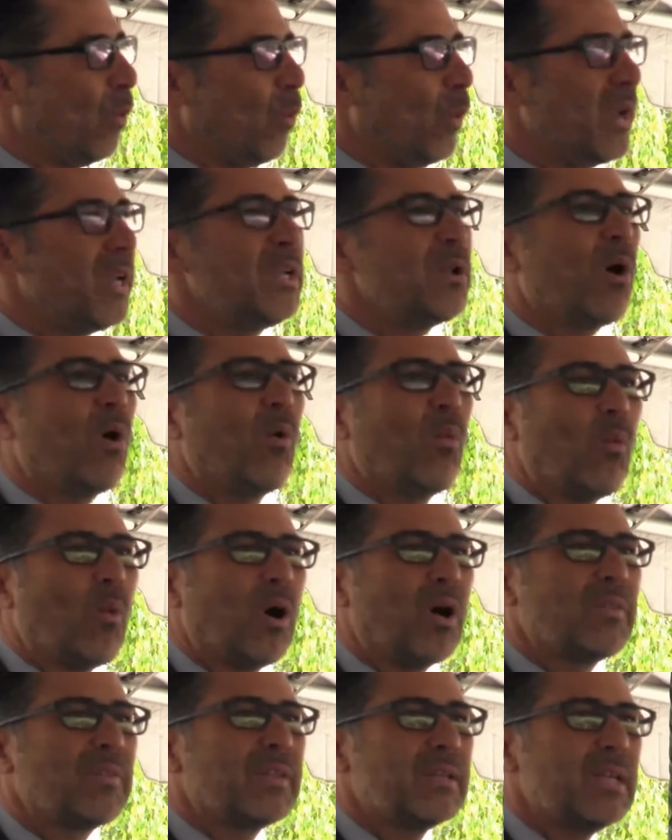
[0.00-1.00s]
we don't
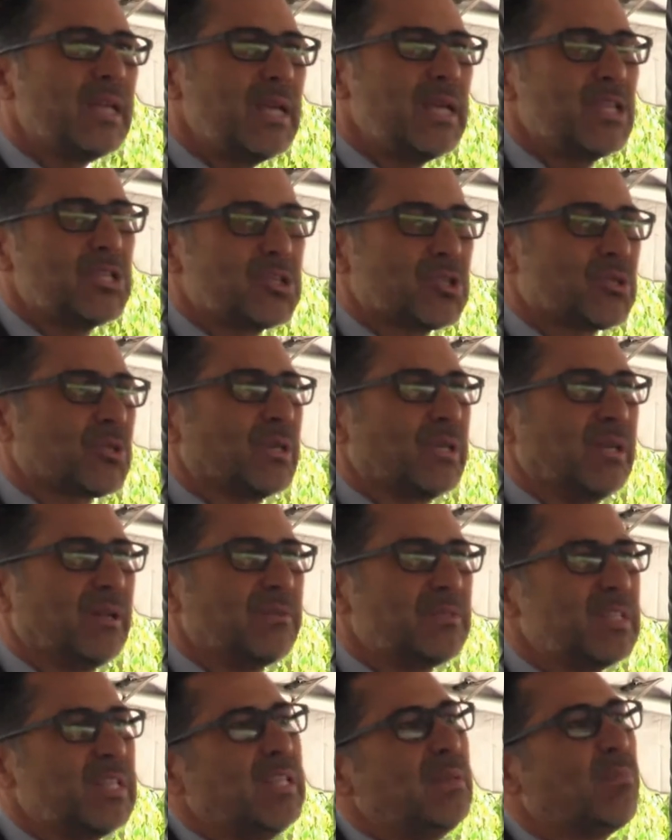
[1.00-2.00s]
want the history
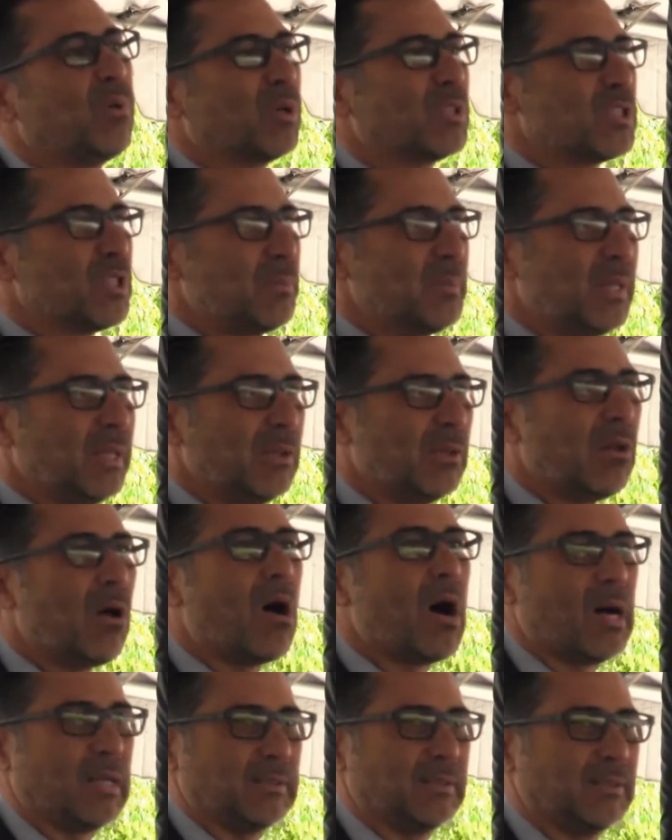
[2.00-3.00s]
of Tibor to be
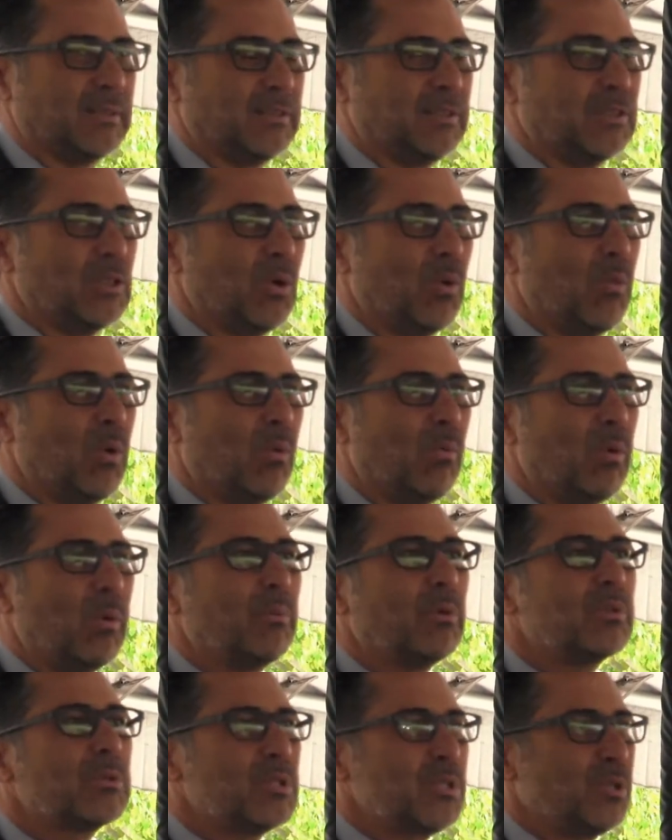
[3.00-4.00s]
lost. So what we
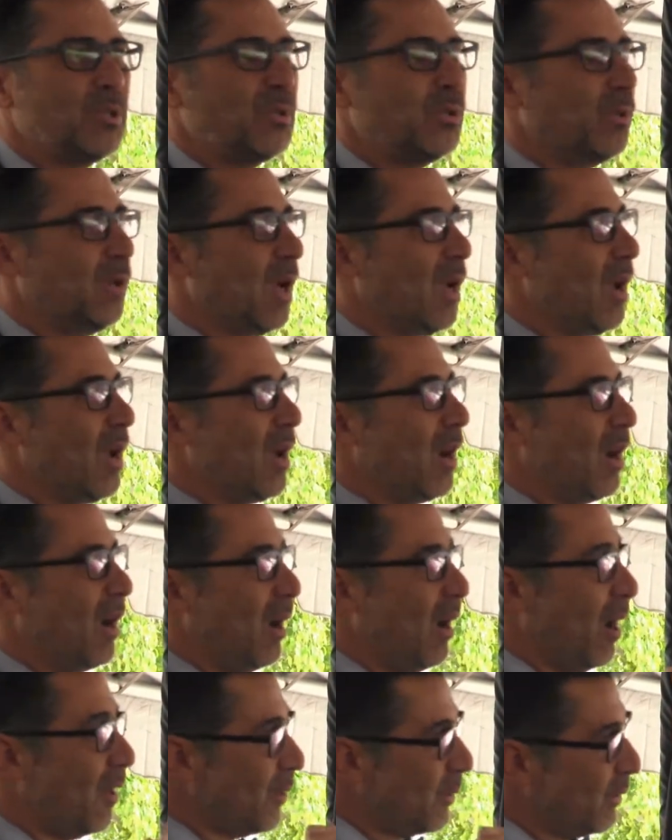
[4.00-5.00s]
will do,
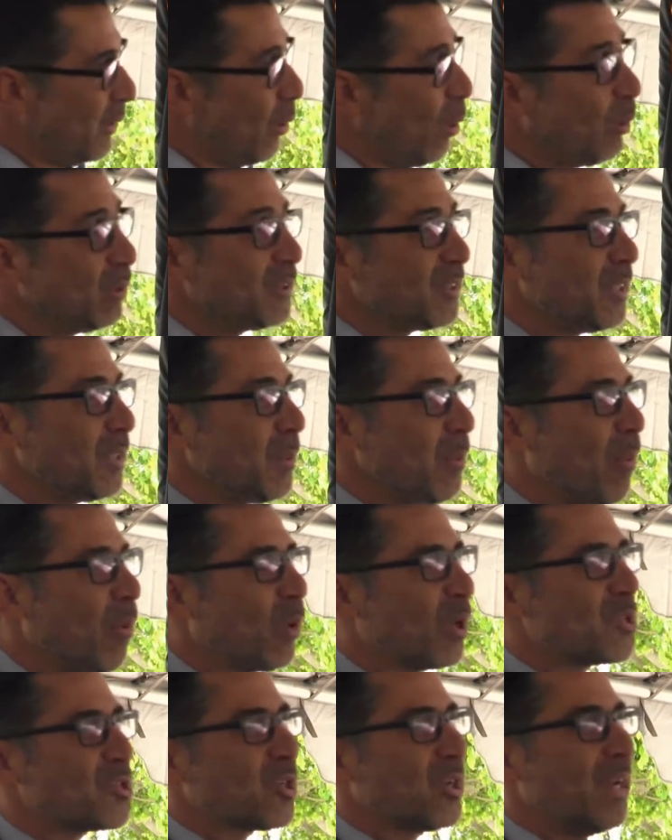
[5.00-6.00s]
other than hosting the
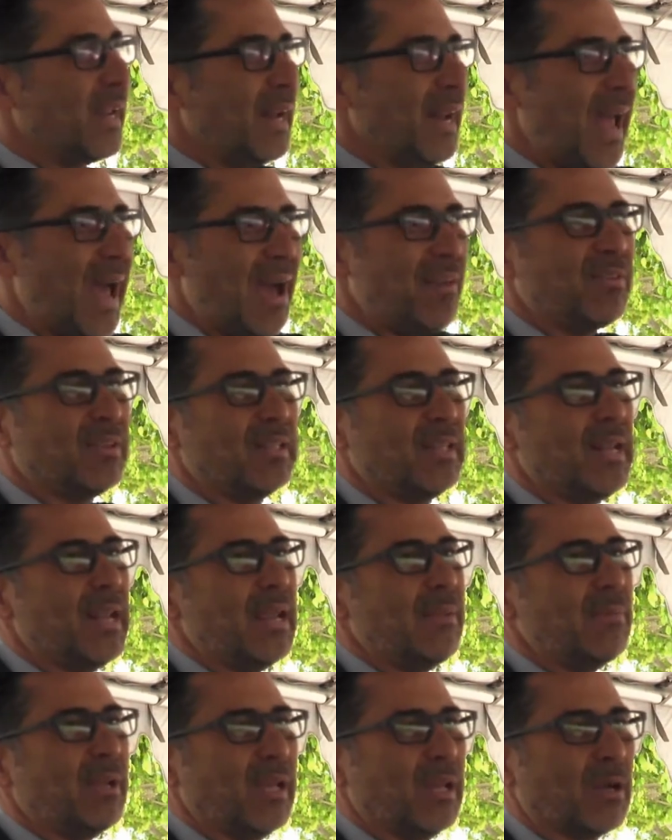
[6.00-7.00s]
portrait and having the
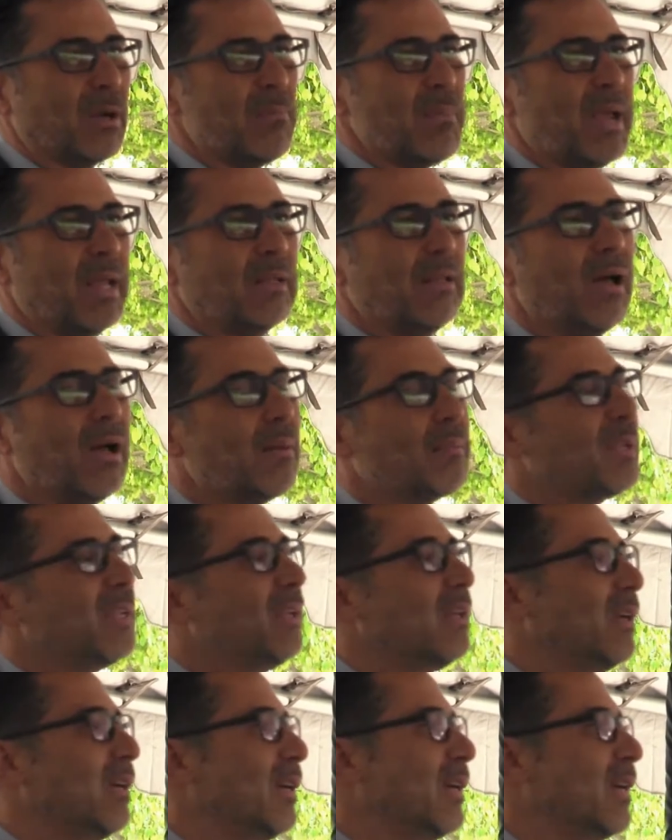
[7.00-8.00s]
naming in our main lobby,
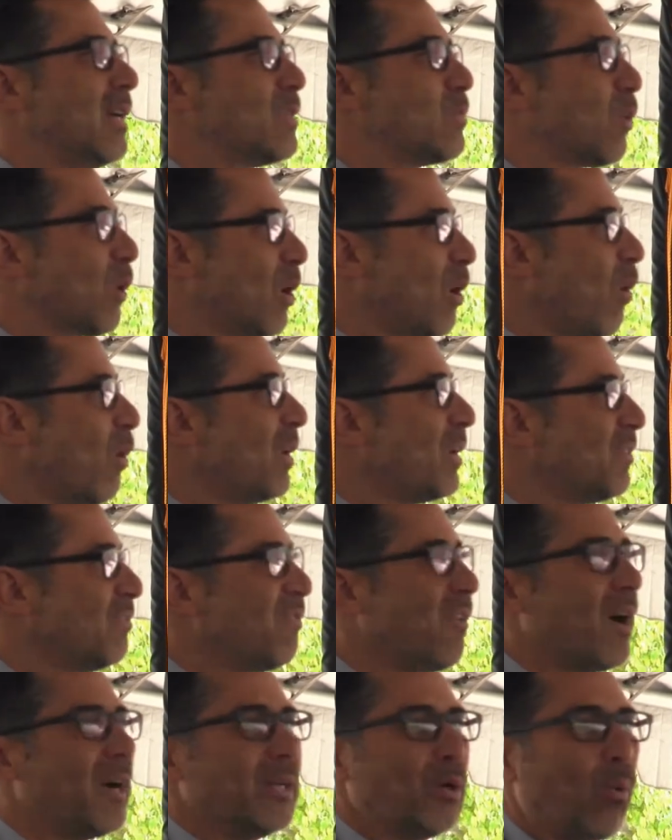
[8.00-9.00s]
is we're going to
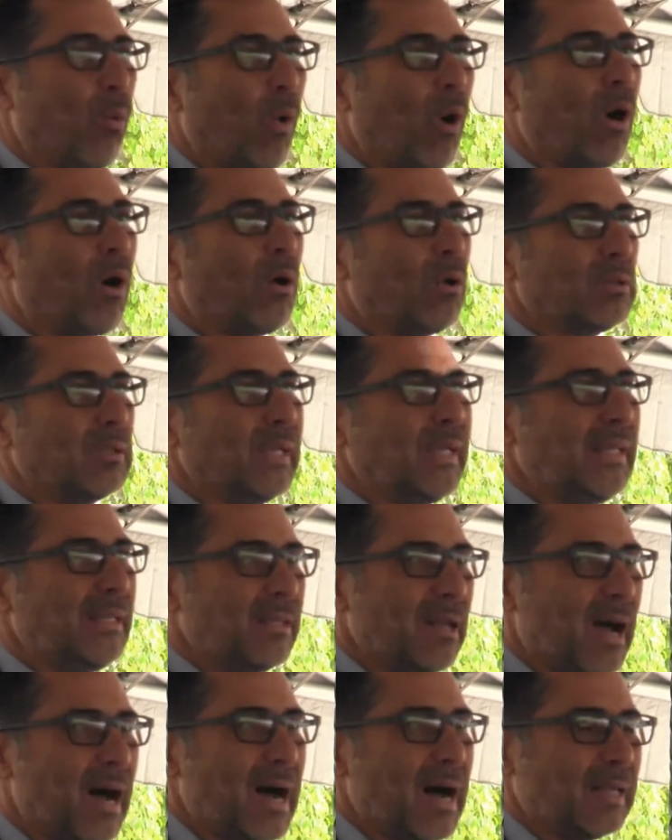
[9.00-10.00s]
find a wall in
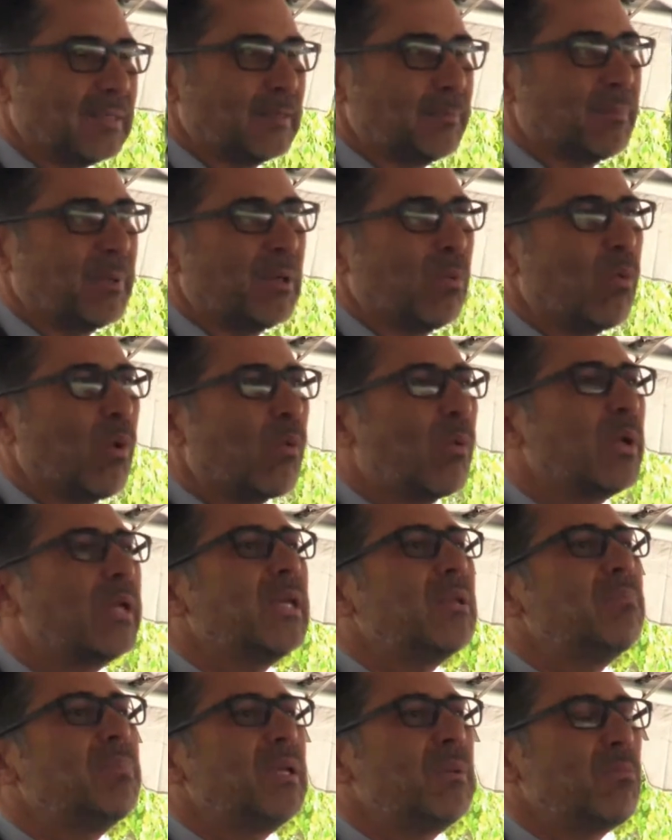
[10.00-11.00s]
the hospital where we
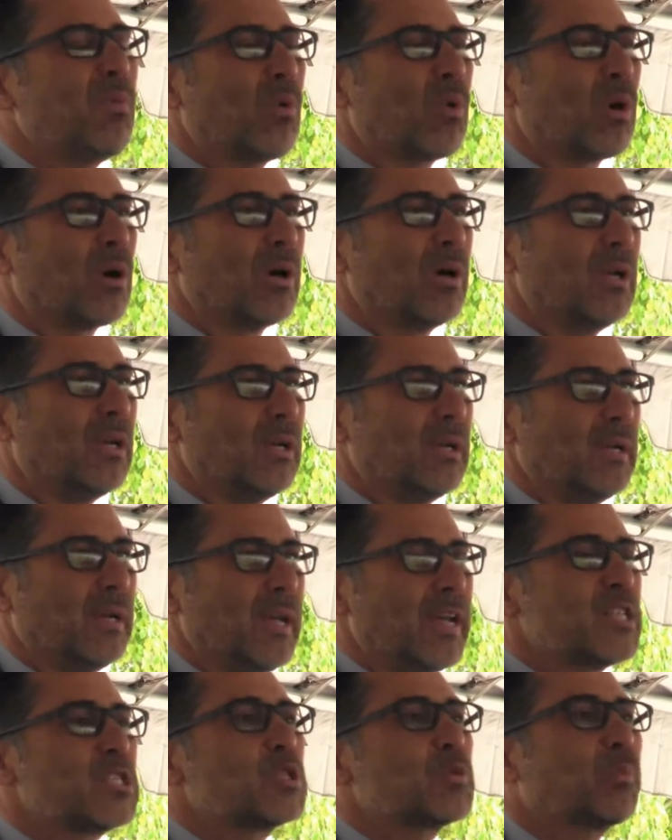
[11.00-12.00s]
can be more
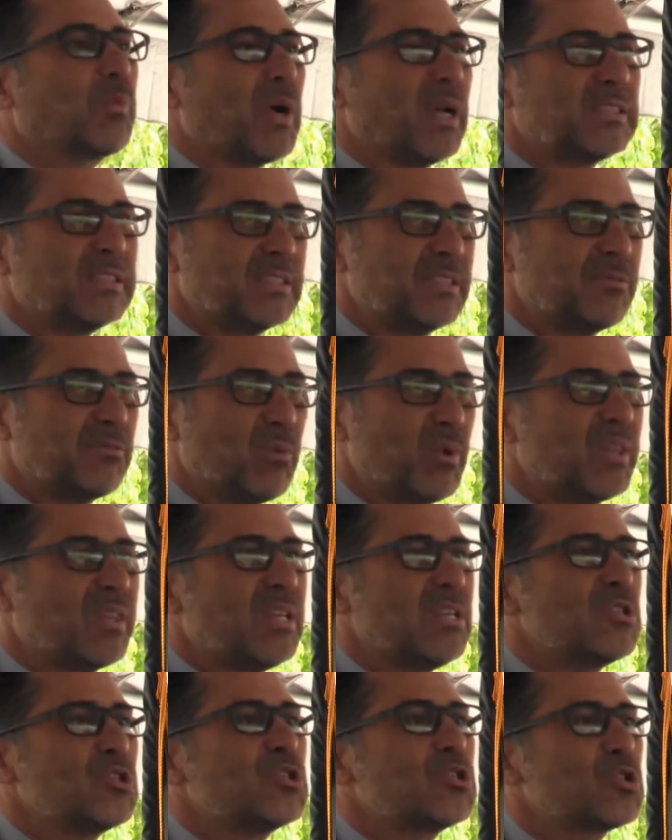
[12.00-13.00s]
expressive with
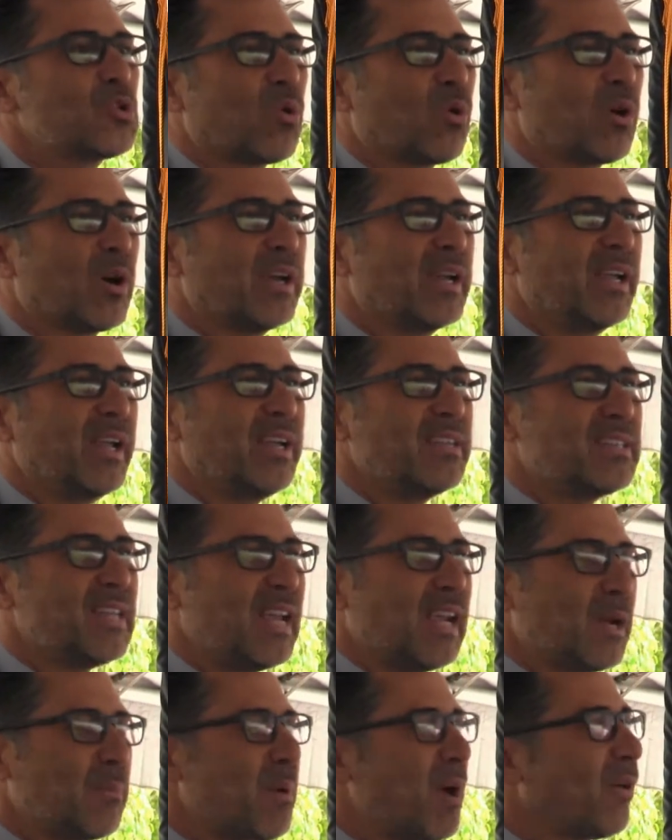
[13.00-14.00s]
his story and
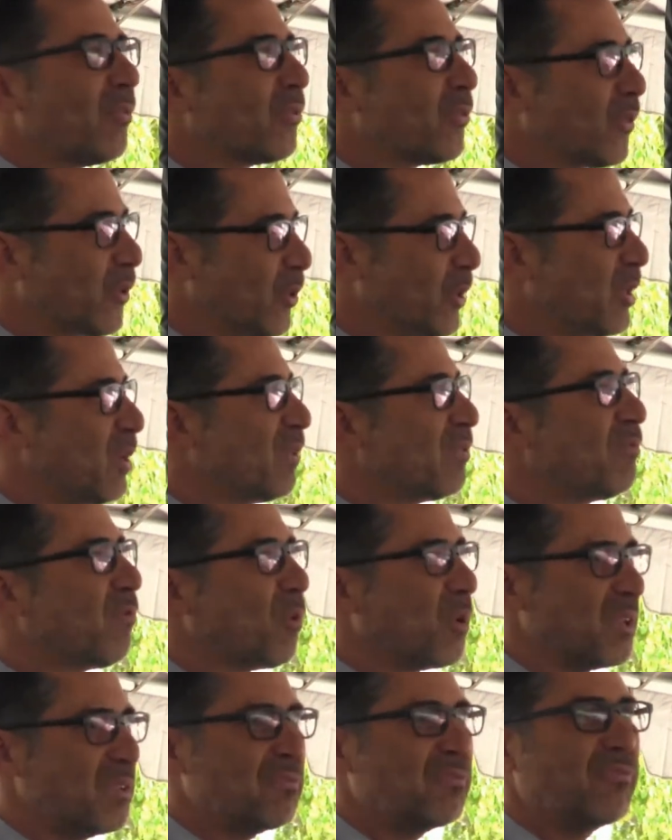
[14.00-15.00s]
take about 30 or
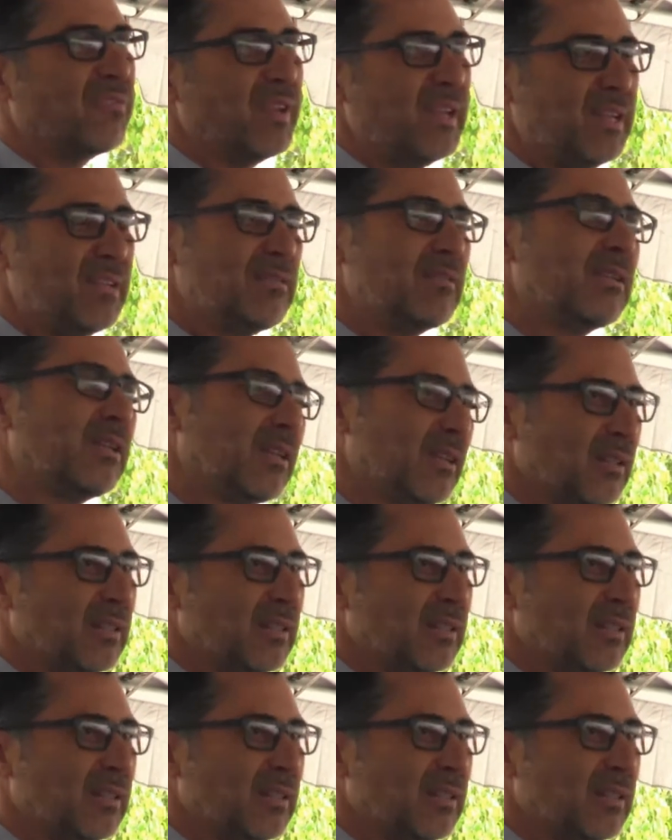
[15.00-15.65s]
40 feet